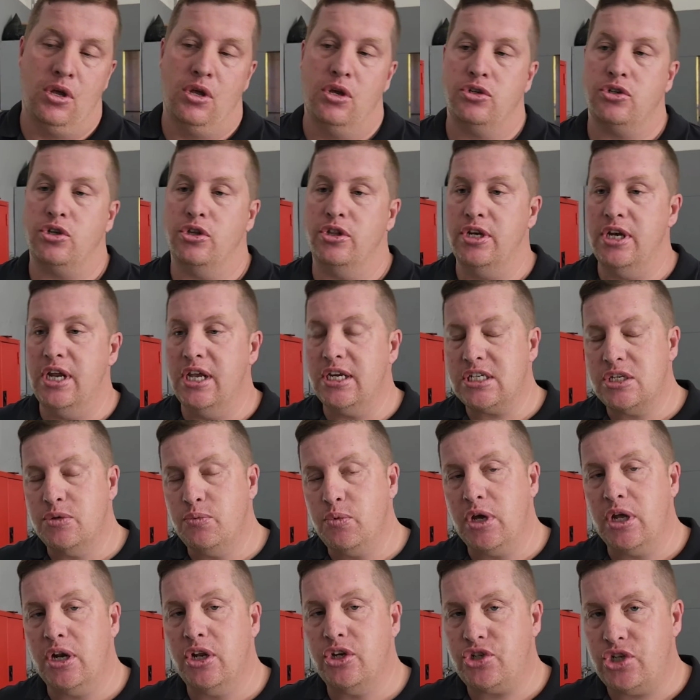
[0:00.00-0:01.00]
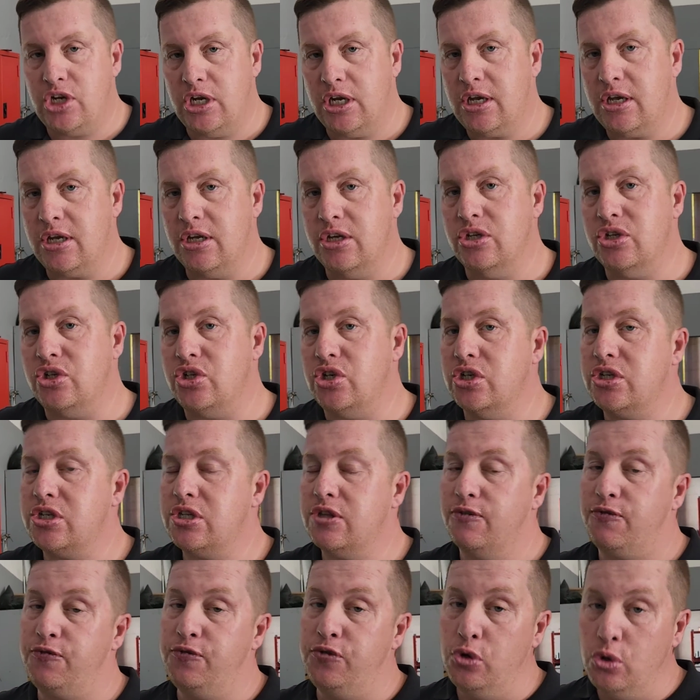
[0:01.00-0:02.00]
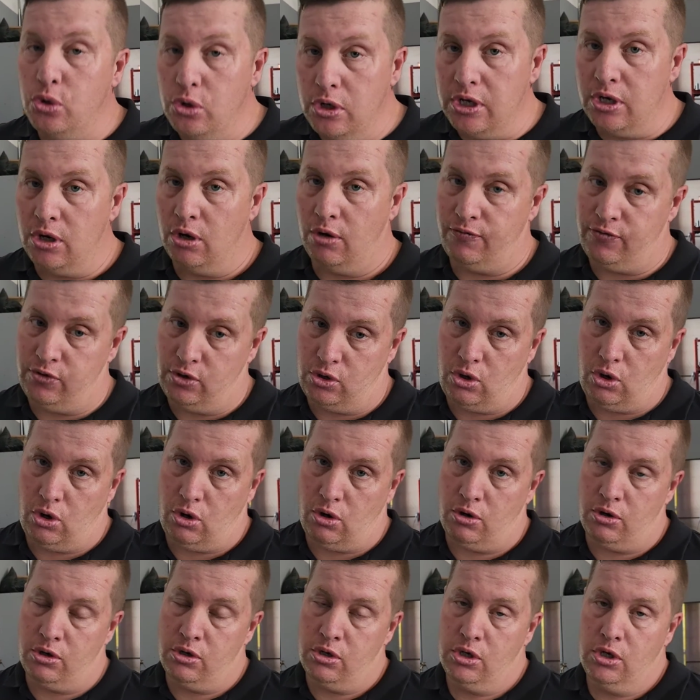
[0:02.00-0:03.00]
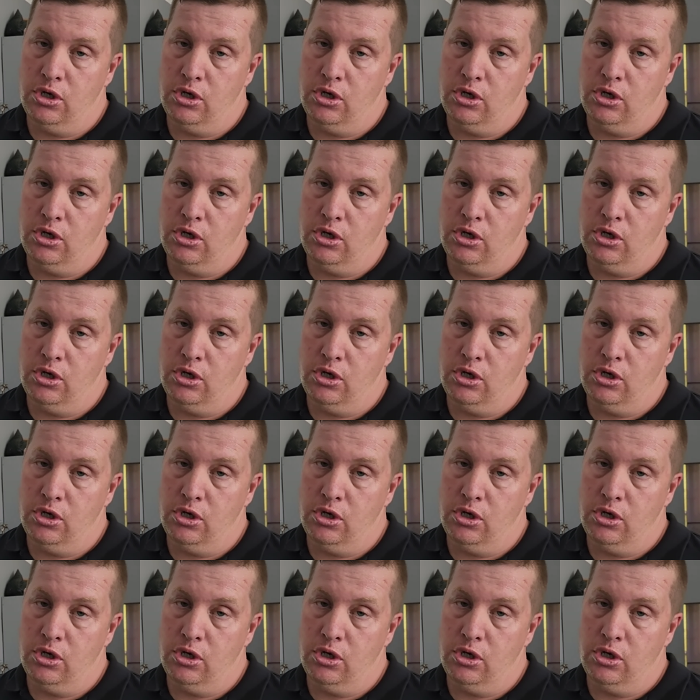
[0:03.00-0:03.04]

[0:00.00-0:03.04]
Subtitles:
So the next thing we're going to check is just the fueling of the car.